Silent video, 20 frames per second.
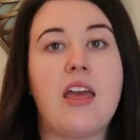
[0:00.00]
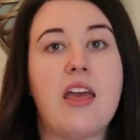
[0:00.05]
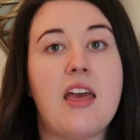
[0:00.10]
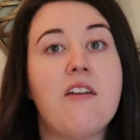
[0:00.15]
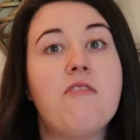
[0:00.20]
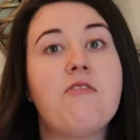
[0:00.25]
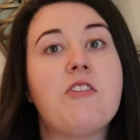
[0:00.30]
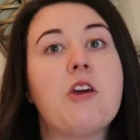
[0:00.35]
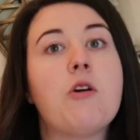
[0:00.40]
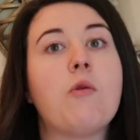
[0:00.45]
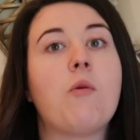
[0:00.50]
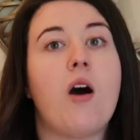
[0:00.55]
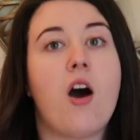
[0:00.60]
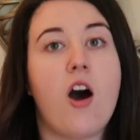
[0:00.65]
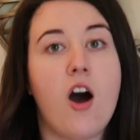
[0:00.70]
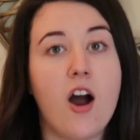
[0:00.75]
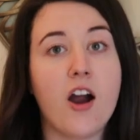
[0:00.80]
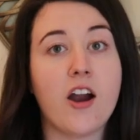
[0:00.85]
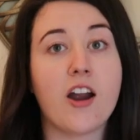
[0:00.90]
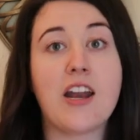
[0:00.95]
if you
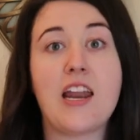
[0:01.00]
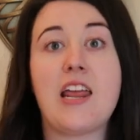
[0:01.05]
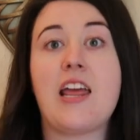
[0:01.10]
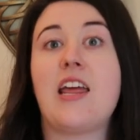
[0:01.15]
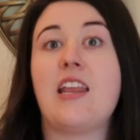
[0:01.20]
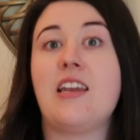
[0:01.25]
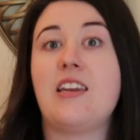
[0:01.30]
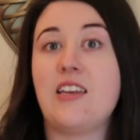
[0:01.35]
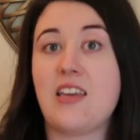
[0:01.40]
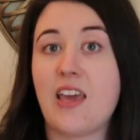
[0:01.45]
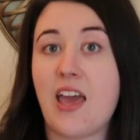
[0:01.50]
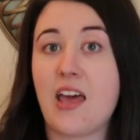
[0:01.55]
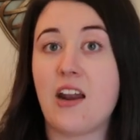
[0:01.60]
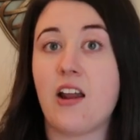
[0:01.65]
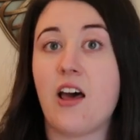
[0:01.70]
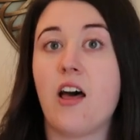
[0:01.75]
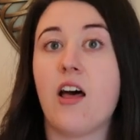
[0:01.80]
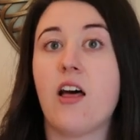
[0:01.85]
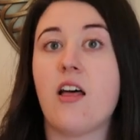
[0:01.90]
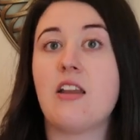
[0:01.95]
are an
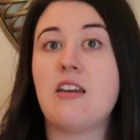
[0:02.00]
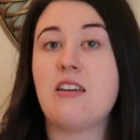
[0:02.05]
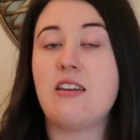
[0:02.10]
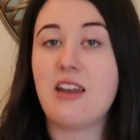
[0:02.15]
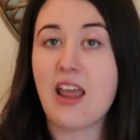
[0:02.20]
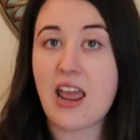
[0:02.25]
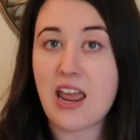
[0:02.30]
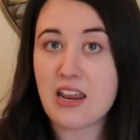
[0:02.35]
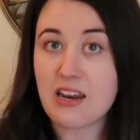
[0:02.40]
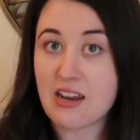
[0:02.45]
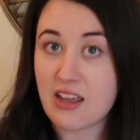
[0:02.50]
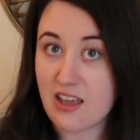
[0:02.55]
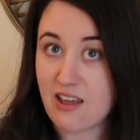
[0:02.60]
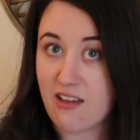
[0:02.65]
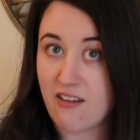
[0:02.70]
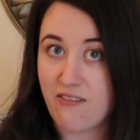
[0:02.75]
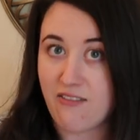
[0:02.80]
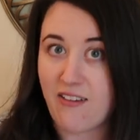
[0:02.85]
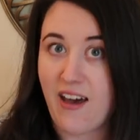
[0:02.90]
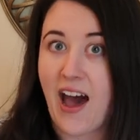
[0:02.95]
Indiana
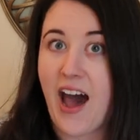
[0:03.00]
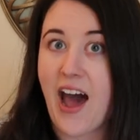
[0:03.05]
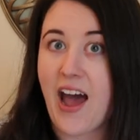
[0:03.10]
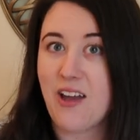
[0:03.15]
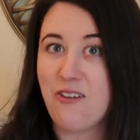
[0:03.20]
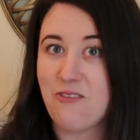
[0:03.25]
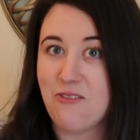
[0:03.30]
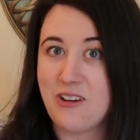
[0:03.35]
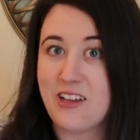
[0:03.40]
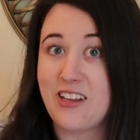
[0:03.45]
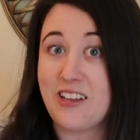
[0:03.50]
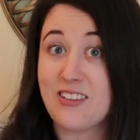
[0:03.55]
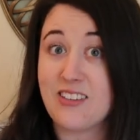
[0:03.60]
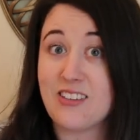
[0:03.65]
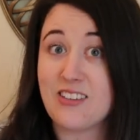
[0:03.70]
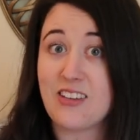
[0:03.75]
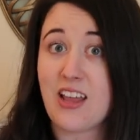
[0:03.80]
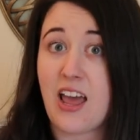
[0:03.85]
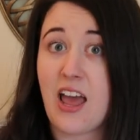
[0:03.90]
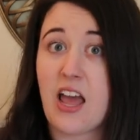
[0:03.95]
native, I will
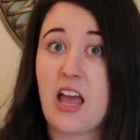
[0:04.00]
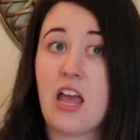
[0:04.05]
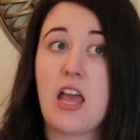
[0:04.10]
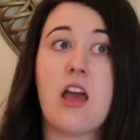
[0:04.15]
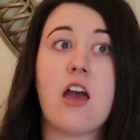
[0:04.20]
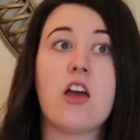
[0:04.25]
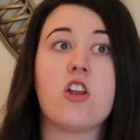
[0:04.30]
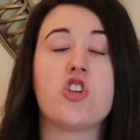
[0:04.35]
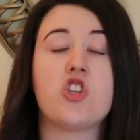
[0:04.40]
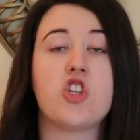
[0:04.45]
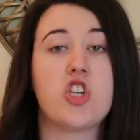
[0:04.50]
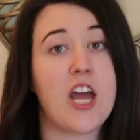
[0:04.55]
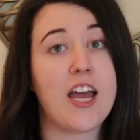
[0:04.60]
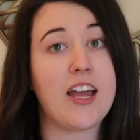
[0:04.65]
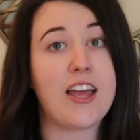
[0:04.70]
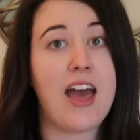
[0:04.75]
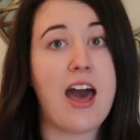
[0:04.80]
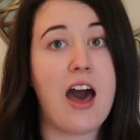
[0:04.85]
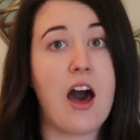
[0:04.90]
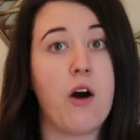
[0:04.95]
say
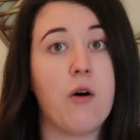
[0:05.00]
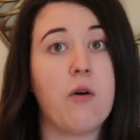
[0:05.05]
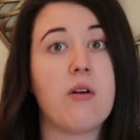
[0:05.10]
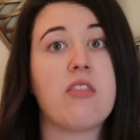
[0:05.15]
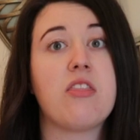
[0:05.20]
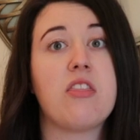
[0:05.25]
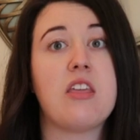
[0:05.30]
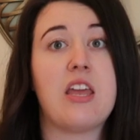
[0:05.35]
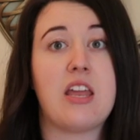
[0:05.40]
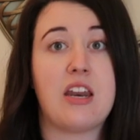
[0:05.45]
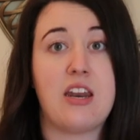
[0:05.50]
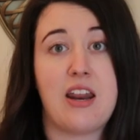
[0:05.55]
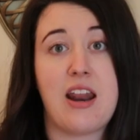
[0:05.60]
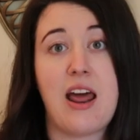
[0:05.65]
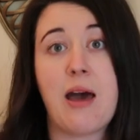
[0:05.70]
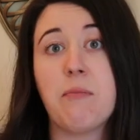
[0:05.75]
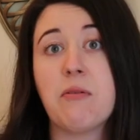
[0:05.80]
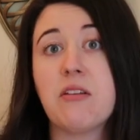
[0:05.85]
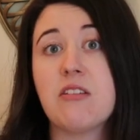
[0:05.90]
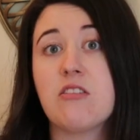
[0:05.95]
check out the
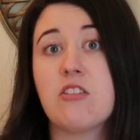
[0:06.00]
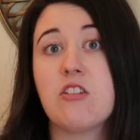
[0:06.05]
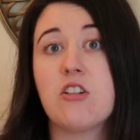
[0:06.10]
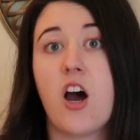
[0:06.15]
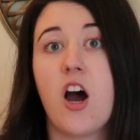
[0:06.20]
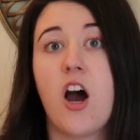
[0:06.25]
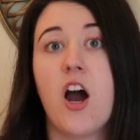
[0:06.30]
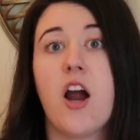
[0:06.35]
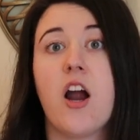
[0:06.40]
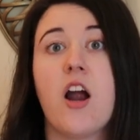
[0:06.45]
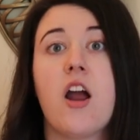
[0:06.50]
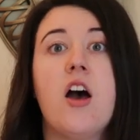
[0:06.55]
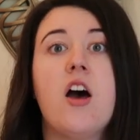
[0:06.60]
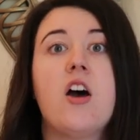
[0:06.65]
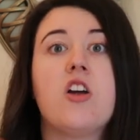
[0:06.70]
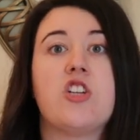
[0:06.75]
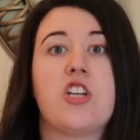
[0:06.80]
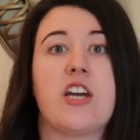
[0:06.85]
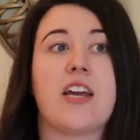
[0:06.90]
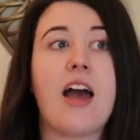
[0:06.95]
Indianapolis Star,
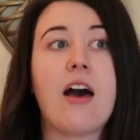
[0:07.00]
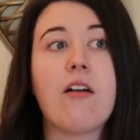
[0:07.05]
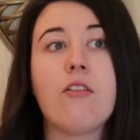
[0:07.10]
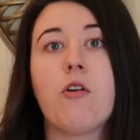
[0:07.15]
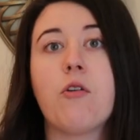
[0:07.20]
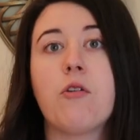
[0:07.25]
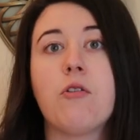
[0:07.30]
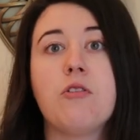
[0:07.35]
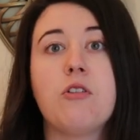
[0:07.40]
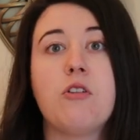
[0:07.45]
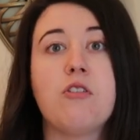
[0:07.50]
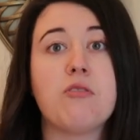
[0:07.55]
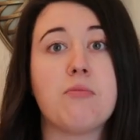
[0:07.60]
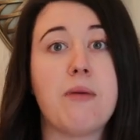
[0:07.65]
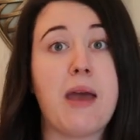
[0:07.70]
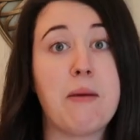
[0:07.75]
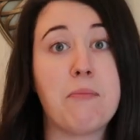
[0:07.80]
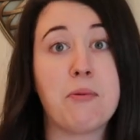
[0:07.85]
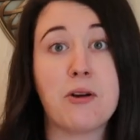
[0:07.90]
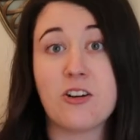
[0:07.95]
check out local
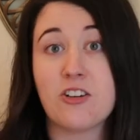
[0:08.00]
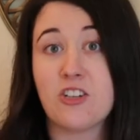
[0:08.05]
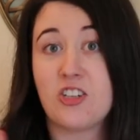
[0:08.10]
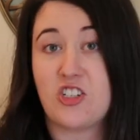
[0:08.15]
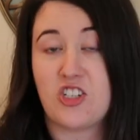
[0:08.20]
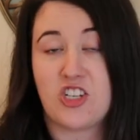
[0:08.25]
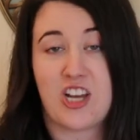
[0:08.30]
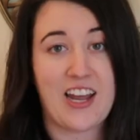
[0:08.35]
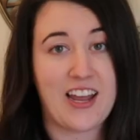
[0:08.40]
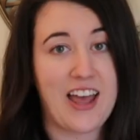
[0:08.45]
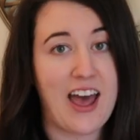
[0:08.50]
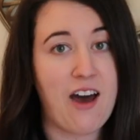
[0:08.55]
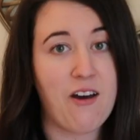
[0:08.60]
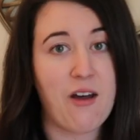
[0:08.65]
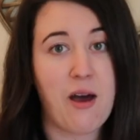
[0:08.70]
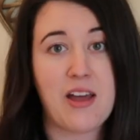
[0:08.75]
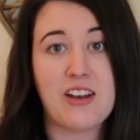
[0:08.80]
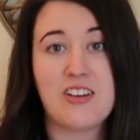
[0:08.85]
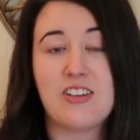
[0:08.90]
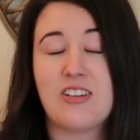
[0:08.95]
newspapers, check
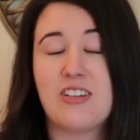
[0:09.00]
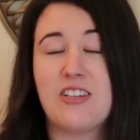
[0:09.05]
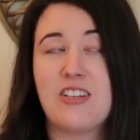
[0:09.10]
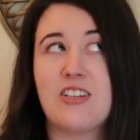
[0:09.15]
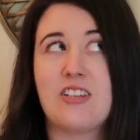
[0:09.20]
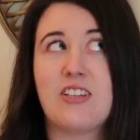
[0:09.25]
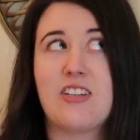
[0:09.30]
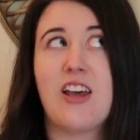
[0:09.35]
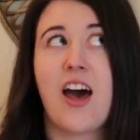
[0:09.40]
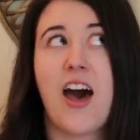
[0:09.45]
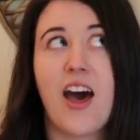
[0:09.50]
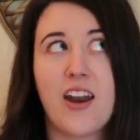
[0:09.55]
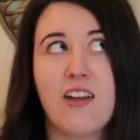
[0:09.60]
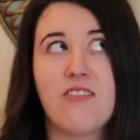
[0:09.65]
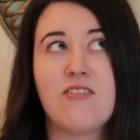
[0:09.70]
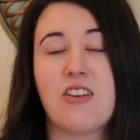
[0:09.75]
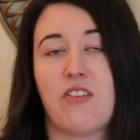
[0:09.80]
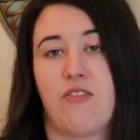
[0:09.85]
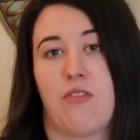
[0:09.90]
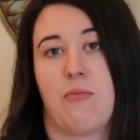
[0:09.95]
out a ton
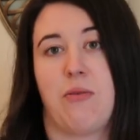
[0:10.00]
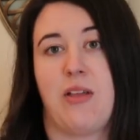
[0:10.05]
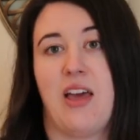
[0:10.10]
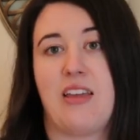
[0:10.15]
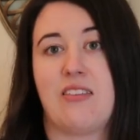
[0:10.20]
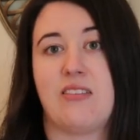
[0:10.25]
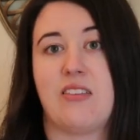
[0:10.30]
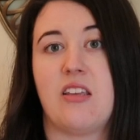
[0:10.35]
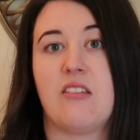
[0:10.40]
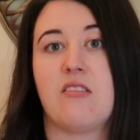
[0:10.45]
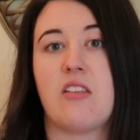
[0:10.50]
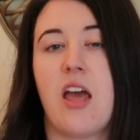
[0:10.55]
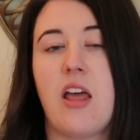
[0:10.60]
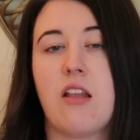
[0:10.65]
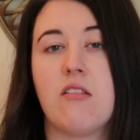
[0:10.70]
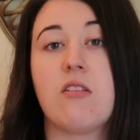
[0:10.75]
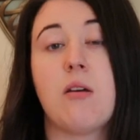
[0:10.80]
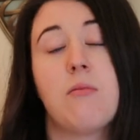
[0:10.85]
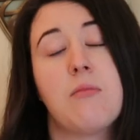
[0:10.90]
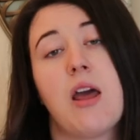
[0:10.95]
of different places,
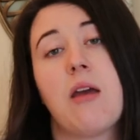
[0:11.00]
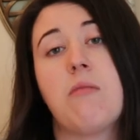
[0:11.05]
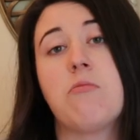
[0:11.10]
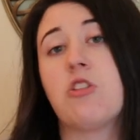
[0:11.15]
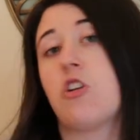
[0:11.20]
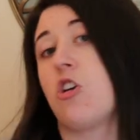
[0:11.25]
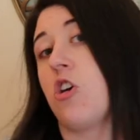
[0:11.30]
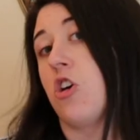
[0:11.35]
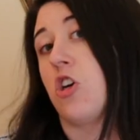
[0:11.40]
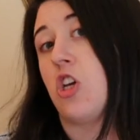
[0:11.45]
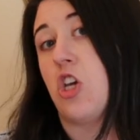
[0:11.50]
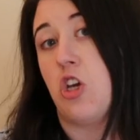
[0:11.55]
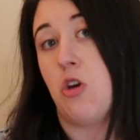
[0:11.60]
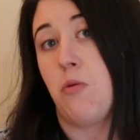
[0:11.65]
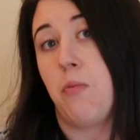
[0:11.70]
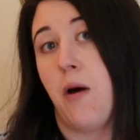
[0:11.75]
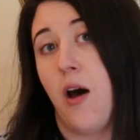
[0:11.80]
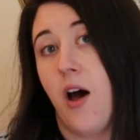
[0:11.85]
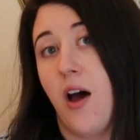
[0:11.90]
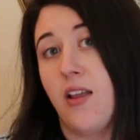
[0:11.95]
and sometimes there are
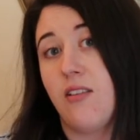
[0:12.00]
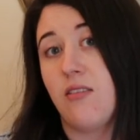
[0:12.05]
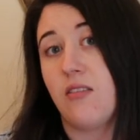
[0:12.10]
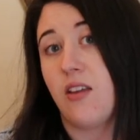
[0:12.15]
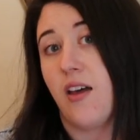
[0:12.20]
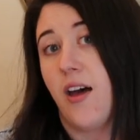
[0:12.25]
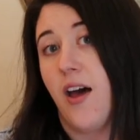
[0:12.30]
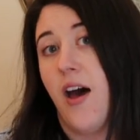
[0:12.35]
coupons.